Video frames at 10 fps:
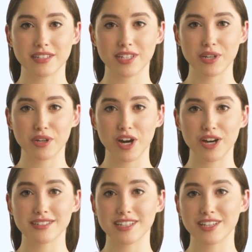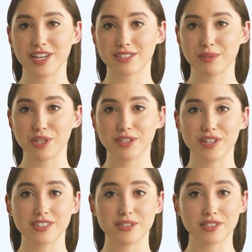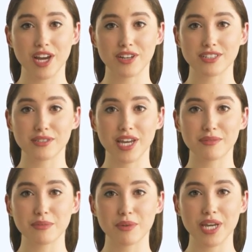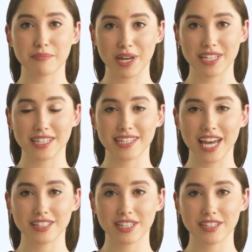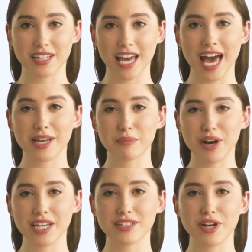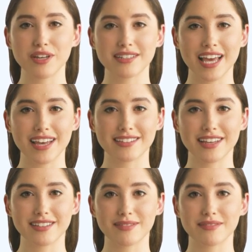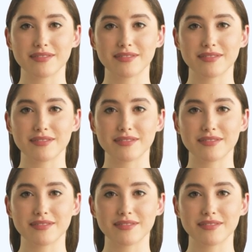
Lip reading: You will also learn to increase your knowledge about the brain-body connection and applied neurosciences.